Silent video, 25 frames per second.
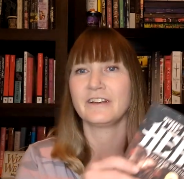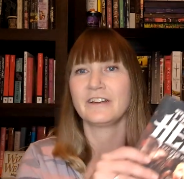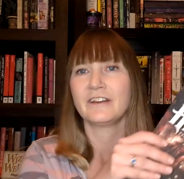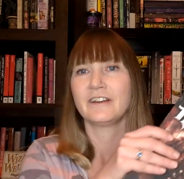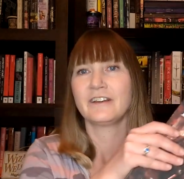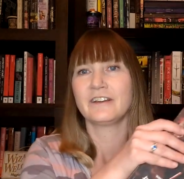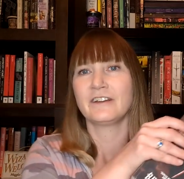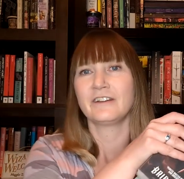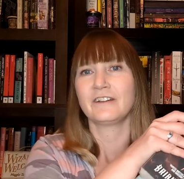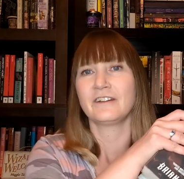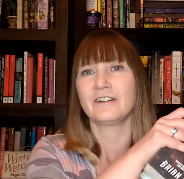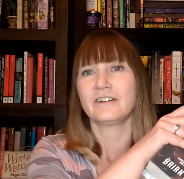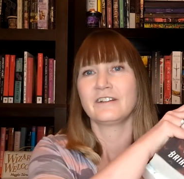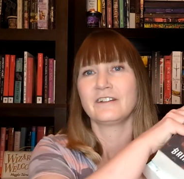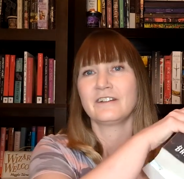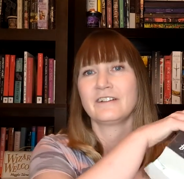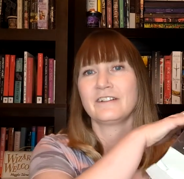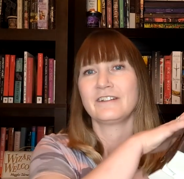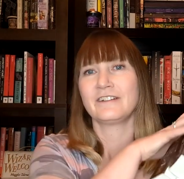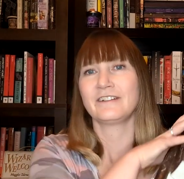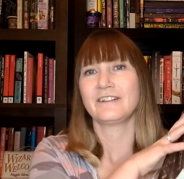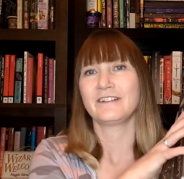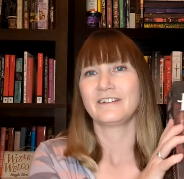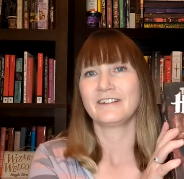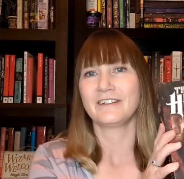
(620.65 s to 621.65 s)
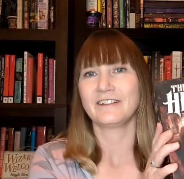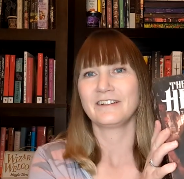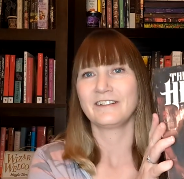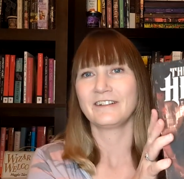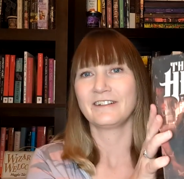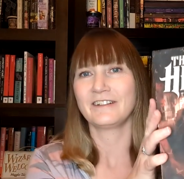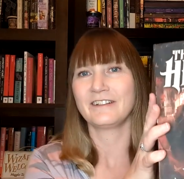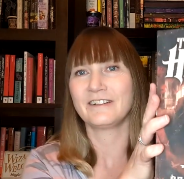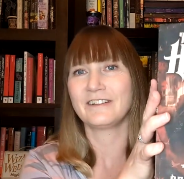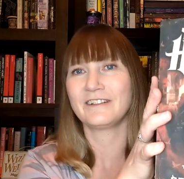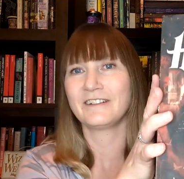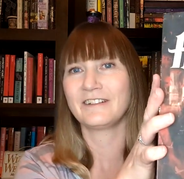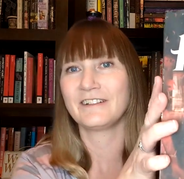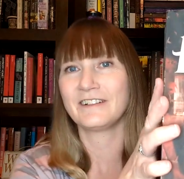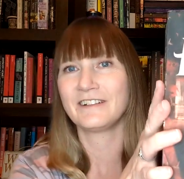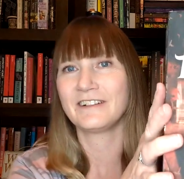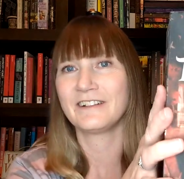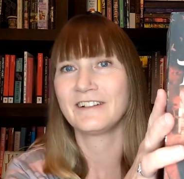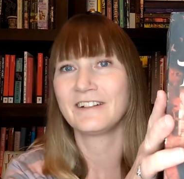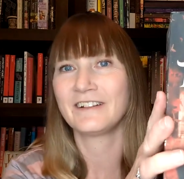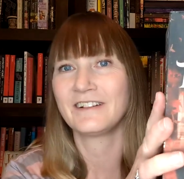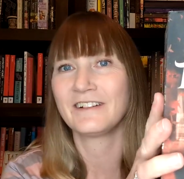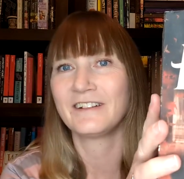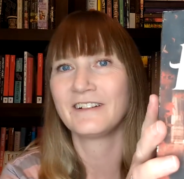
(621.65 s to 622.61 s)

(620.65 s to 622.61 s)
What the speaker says: [no speech]